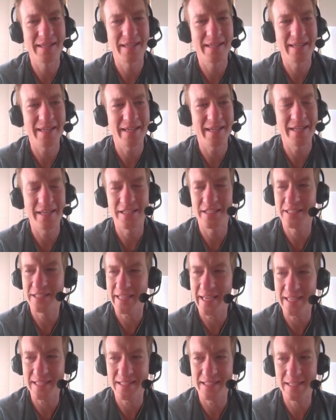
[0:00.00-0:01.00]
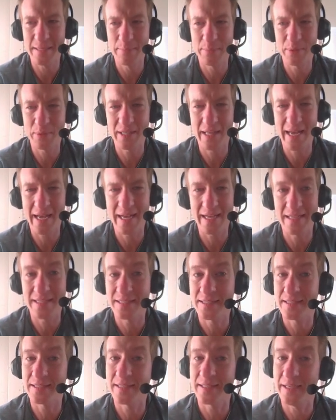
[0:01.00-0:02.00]
it is as simple
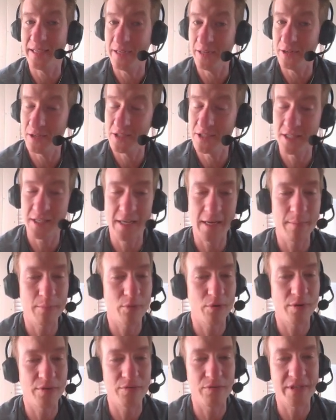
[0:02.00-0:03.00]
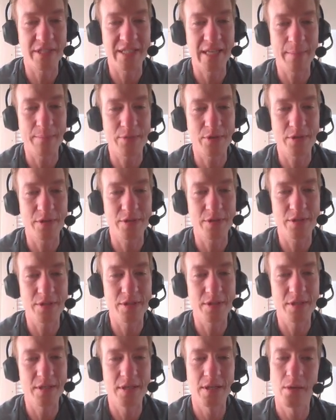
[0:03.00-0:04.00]
as here's the number of
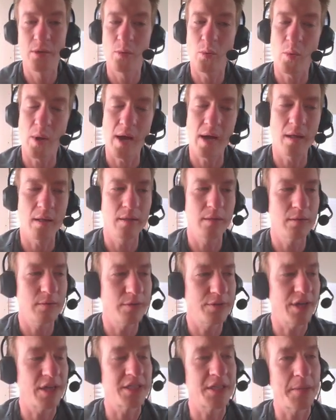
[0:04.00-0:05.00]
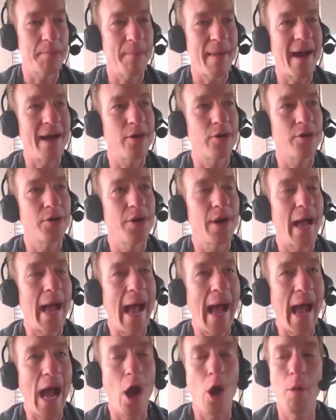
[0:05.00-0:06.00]
receptors, well, doesn't matter
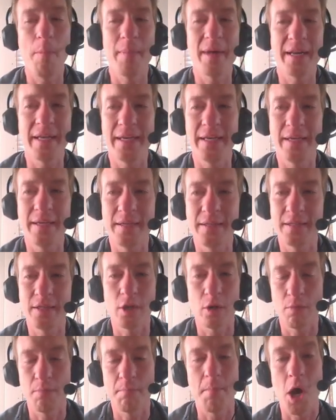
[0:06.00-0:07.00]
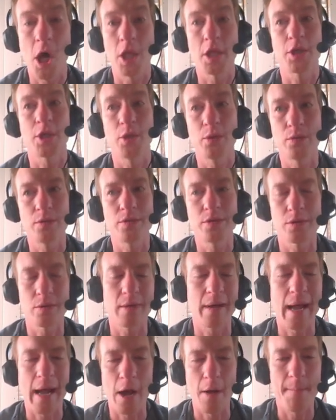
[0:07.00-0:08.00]
how many, molecules or
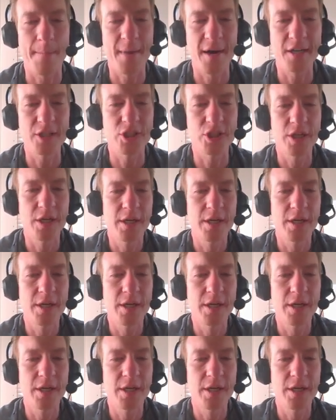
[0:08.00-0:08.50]
how much